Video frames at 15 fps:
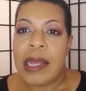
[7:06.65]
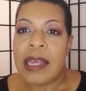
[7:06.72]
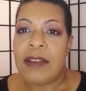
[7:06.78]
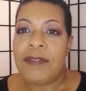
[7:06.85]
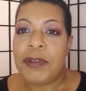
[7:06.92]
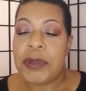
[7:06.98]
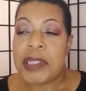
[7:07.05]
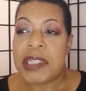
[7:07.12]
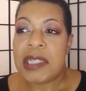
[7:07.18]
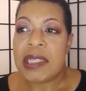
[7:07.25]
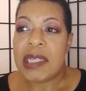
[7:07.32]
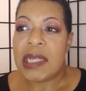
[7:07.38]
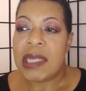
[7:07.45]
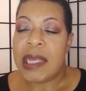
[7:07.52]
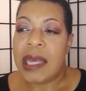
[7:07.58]
If you're just
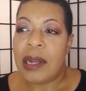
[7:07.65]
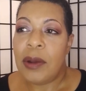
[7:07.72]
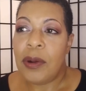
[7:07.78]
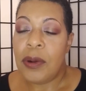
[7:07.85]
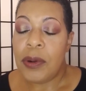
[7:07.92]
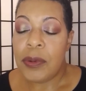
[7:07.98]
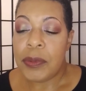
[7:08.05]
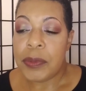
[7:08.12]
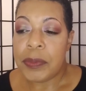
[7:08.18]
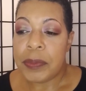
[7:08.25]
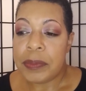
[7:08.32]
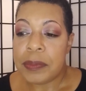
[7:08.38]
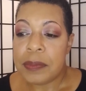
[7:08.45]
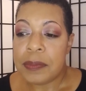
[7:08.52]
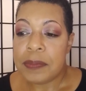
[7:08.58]
sitting at
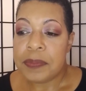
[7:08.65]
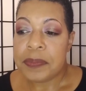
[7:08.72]
home